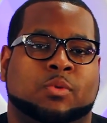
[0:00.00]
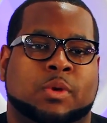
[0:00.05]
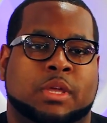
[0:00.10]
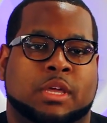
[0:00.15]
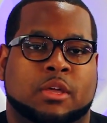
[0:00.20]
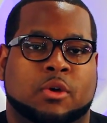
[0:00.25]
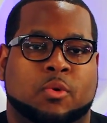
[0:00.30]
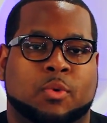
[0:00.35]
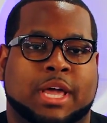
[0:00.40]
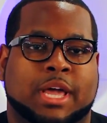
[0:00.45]

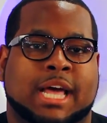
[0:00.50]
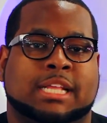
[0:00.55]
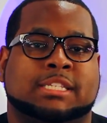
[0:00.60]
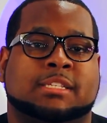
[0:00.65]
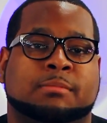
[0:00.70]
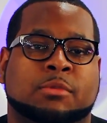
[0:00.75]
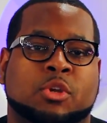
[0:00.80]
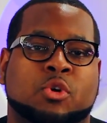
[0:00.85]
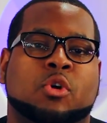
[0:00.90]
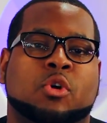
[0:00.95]
week, we got
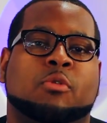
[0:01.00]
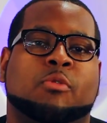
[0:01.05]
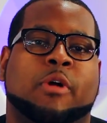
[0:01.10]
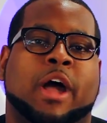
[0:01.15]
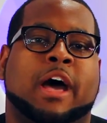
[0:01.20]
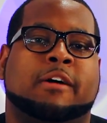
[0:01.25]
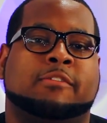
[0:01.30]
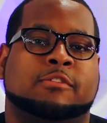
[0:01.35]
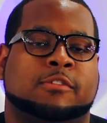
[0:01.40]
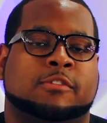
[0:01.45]
some new
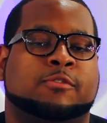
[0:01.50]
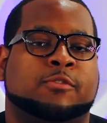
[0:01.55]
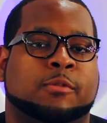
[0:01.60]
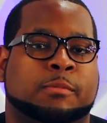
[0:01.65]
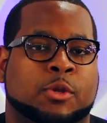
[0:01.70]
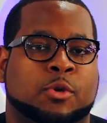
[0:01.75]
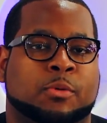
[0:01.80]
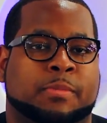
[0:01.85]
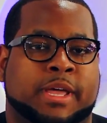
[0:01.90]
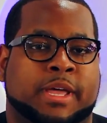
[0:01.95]
arrivals from
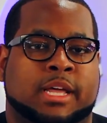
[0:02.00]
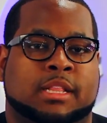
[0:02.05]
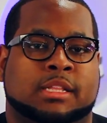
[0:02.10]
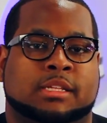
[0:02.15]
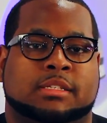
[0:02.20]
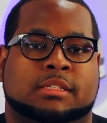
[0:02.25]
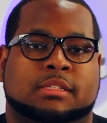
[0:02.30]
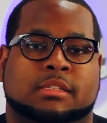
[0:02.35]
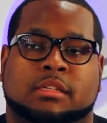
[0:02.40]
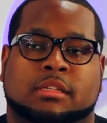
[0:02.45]
New Balance.